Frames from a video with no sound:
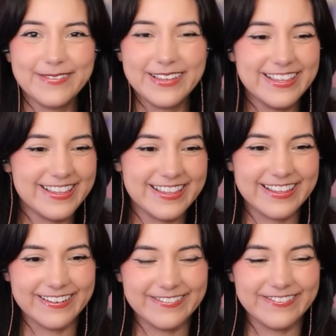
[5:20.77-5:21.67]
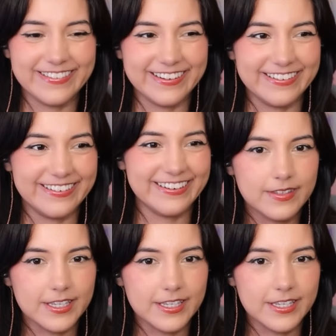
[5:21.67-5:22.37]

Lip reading: would be so weird.